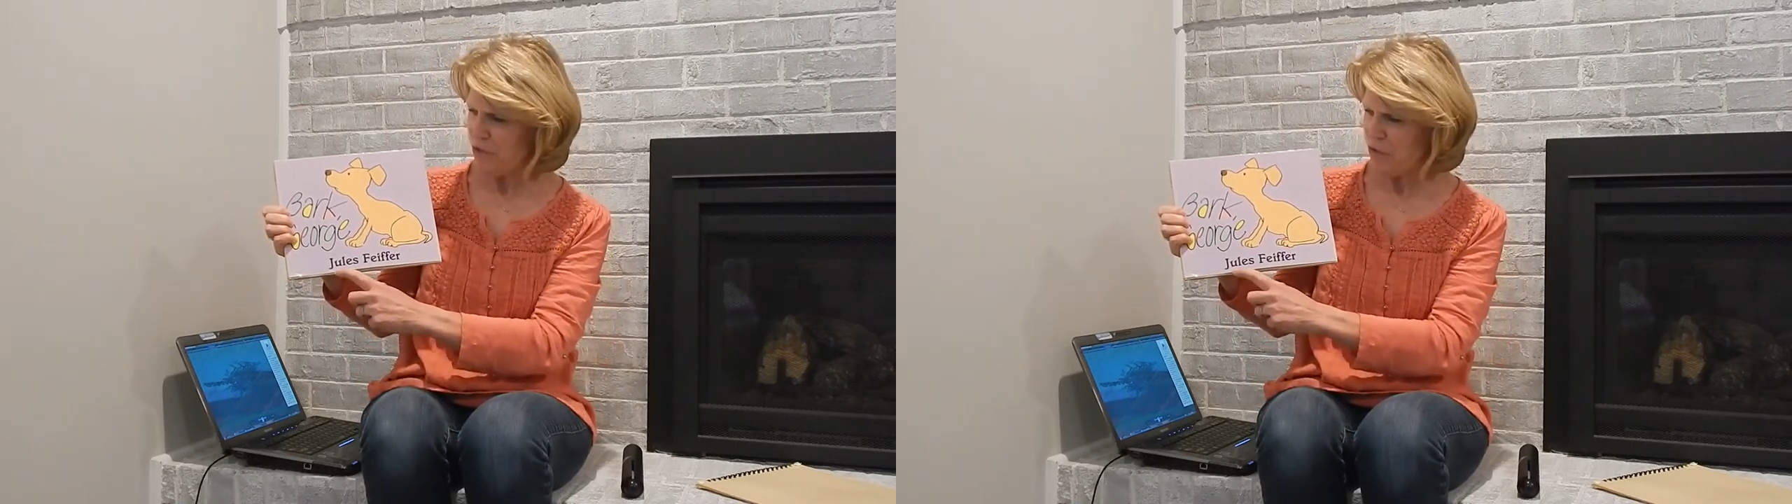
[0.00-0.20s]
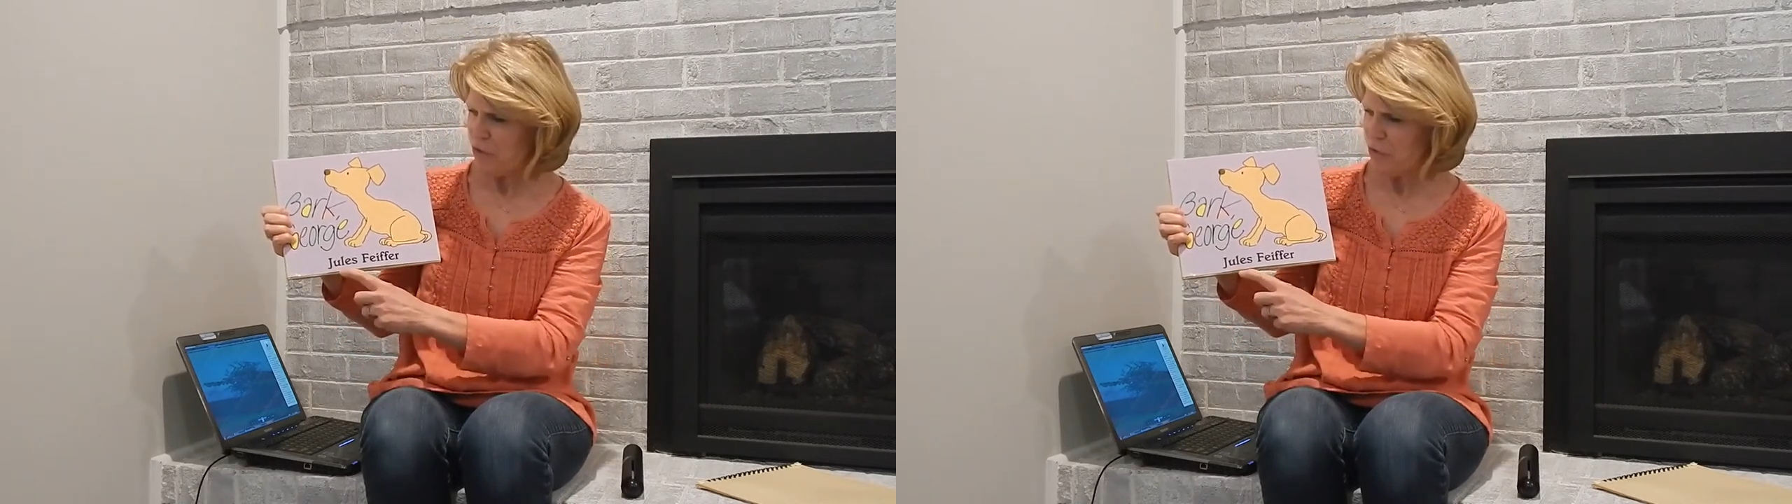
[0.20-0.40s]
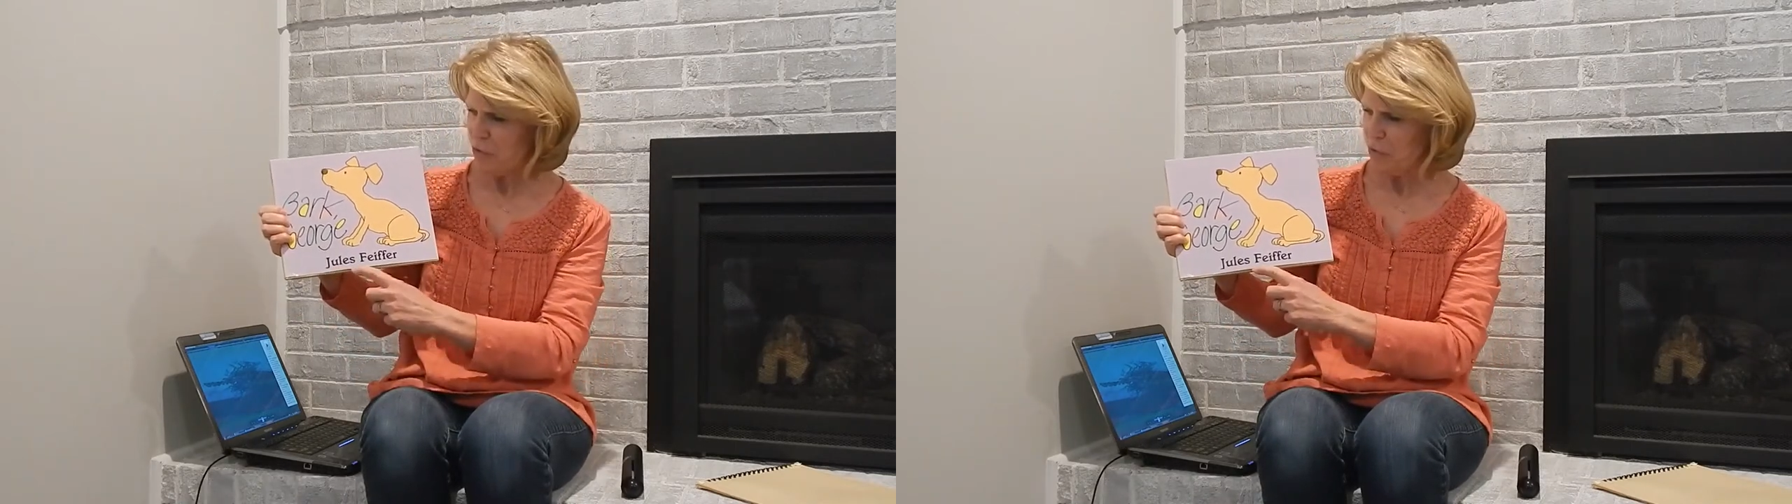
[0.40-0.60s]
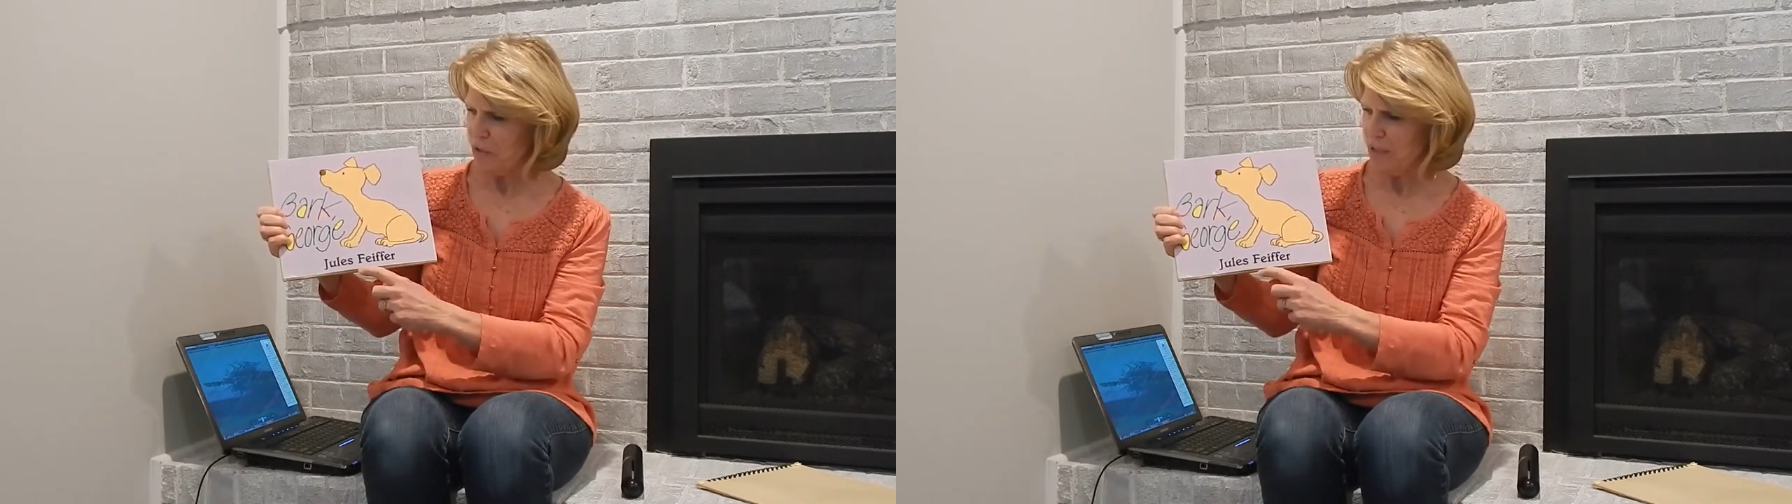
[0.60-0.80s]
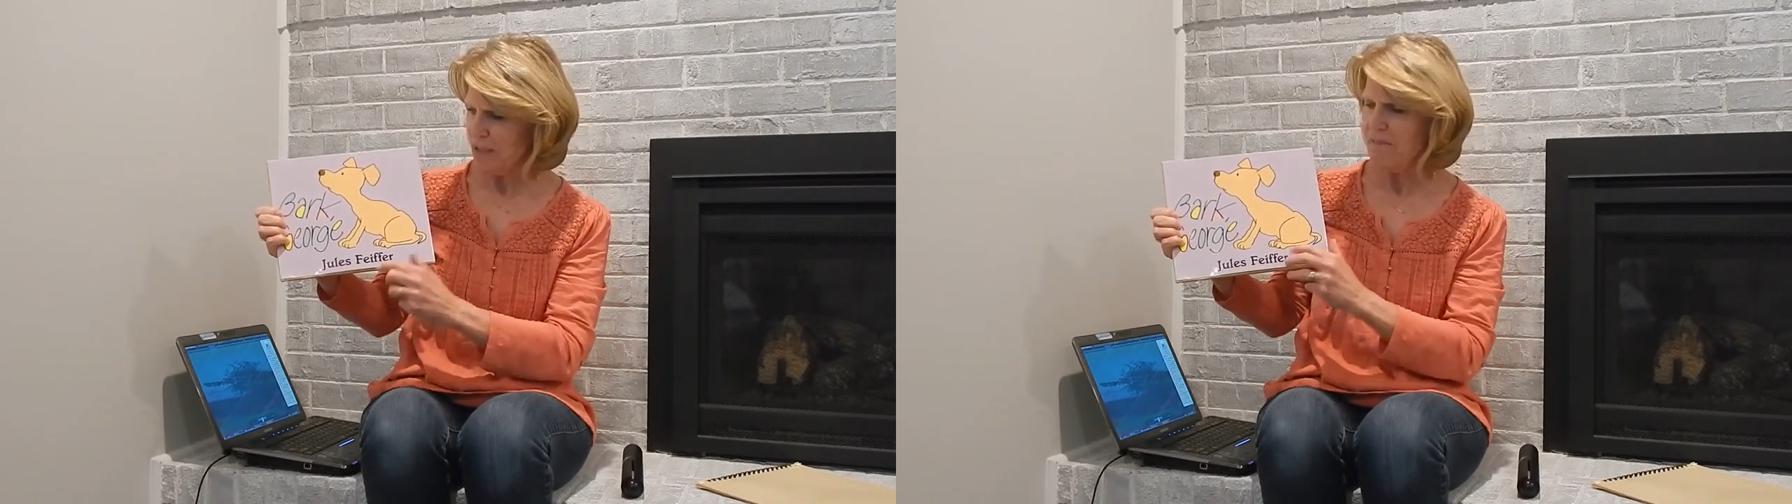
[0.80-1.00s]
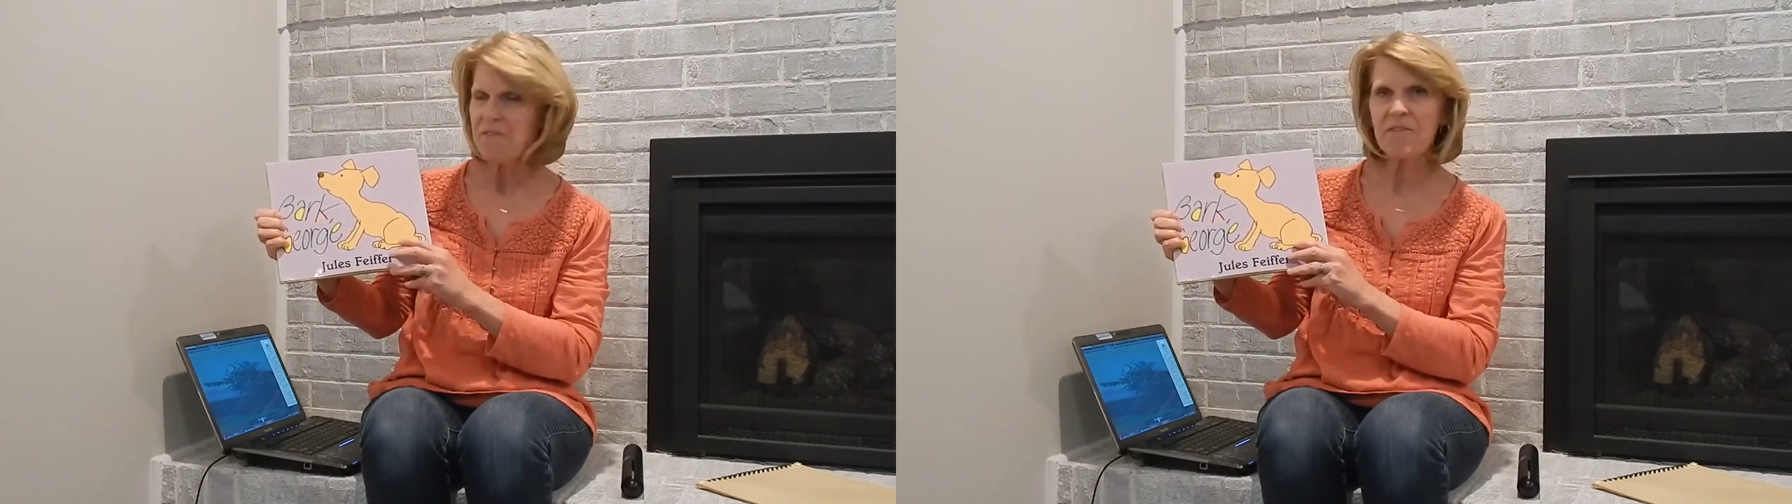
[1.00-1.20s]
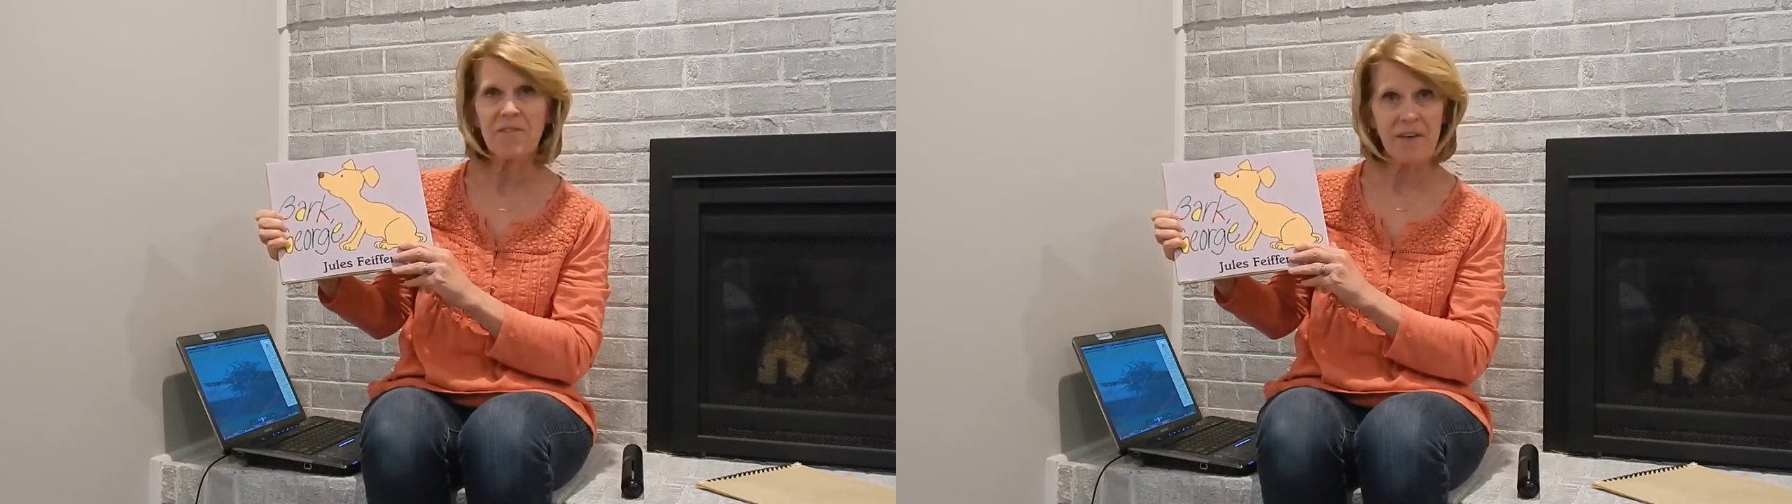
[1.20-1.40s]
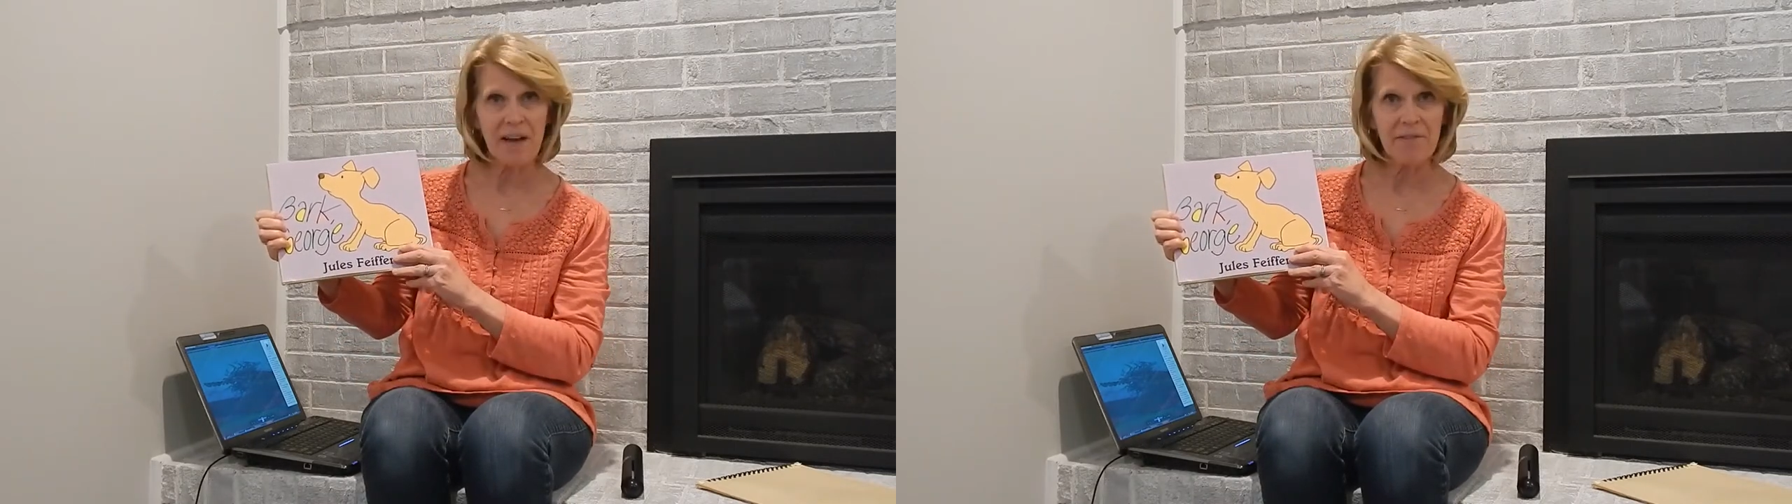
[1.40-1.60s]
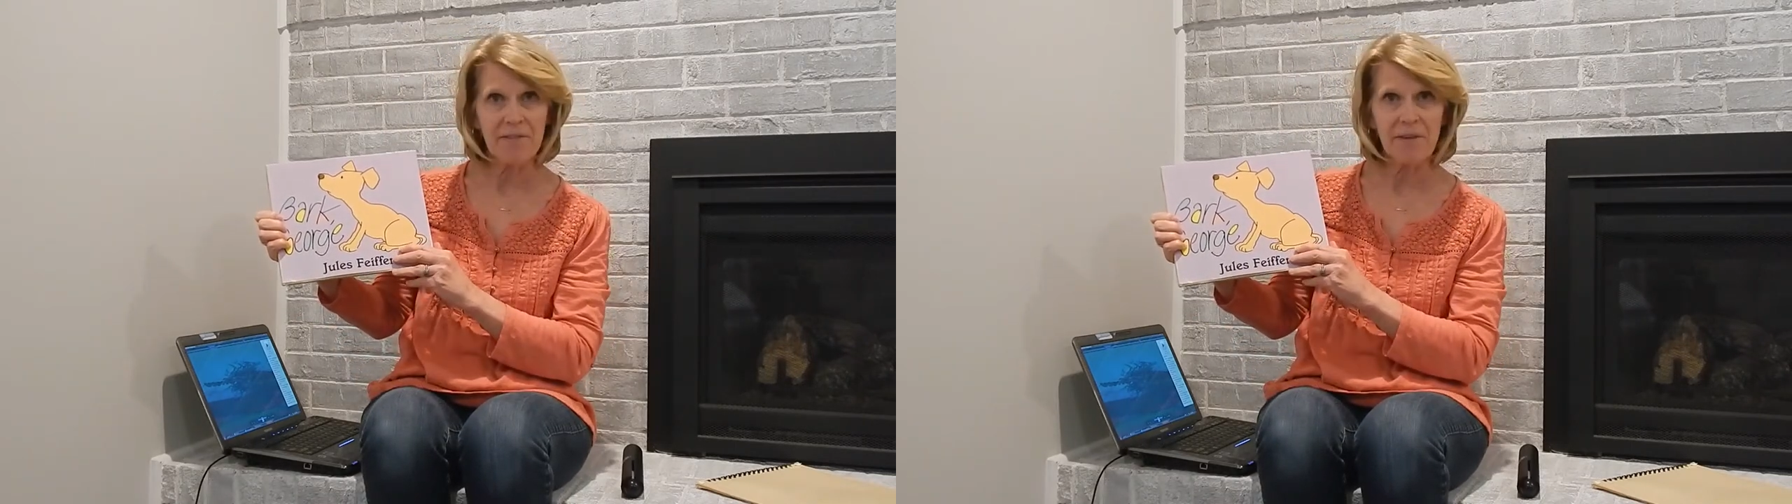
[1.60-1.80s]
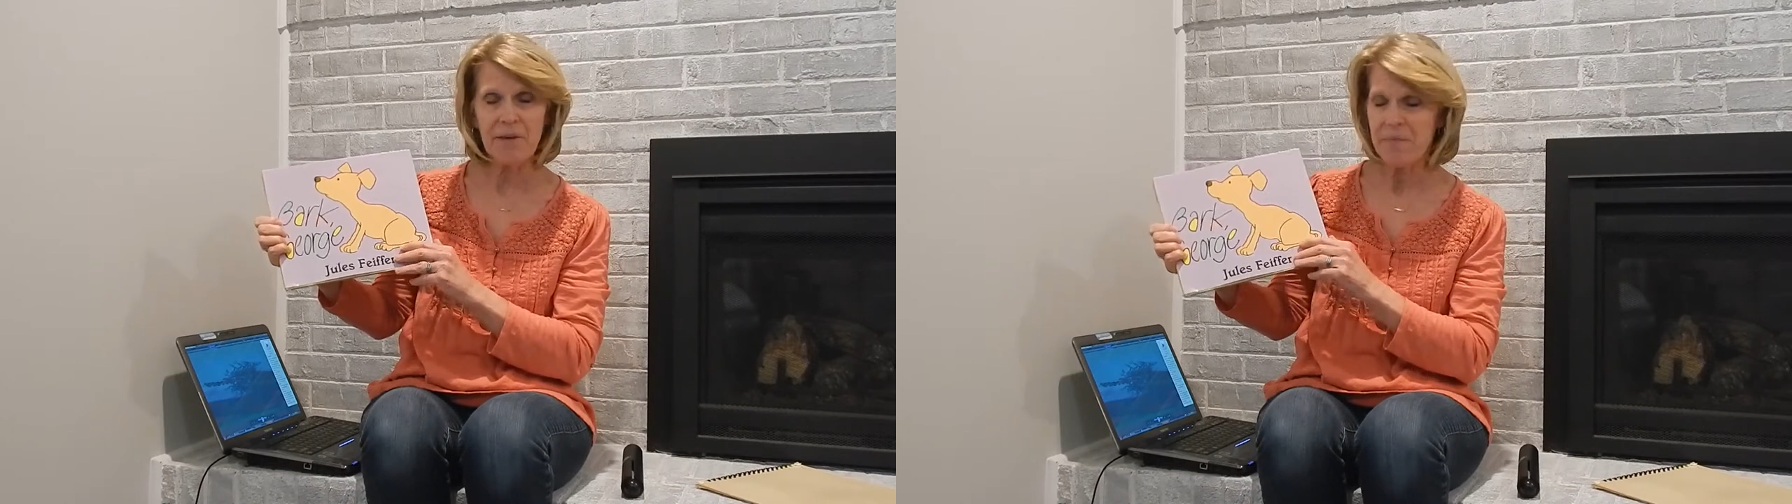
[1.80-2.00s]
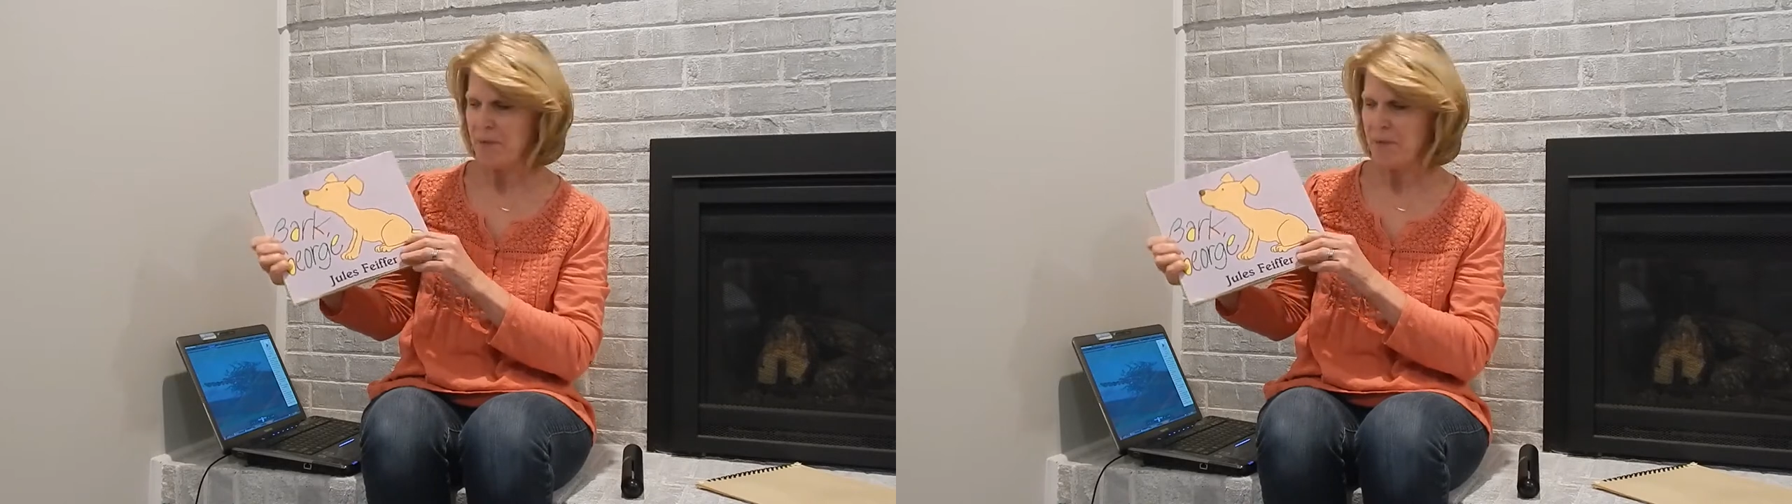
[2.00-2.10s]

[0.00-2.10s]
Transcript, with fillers: Jules Feiffer.